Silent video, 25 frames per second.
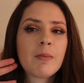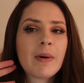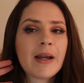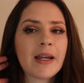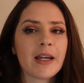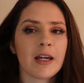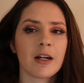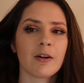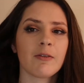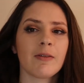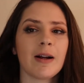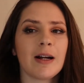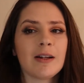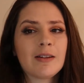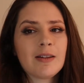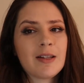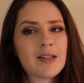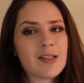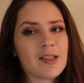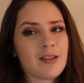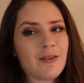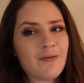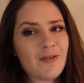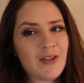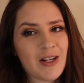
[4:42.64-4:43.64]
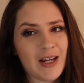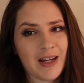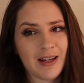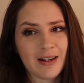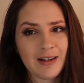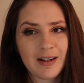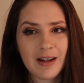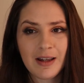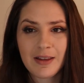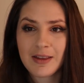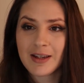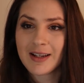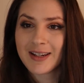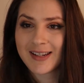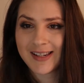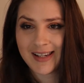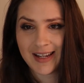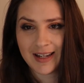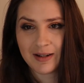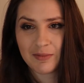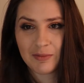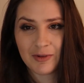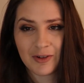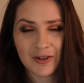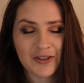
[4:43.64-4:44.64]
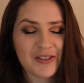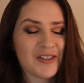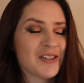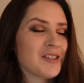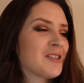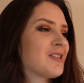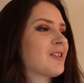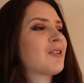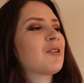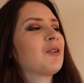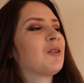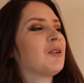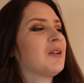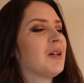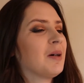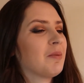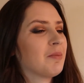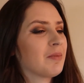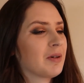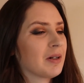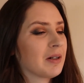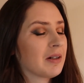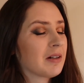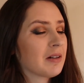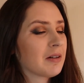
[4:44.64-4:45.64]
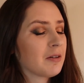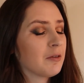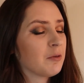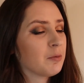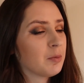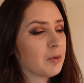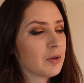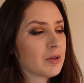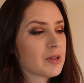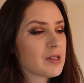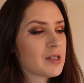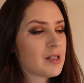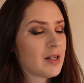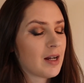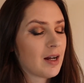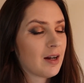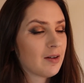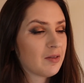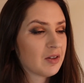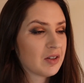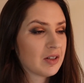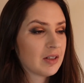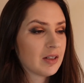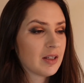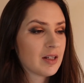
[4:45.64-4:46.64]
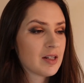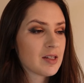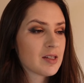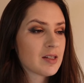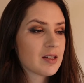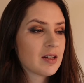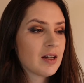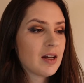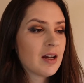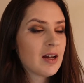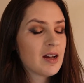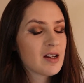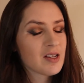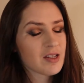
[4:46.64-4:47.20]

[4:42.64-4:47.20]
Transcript: I'll make it a round list of ten. I think ten books is a good number of books to have on a list.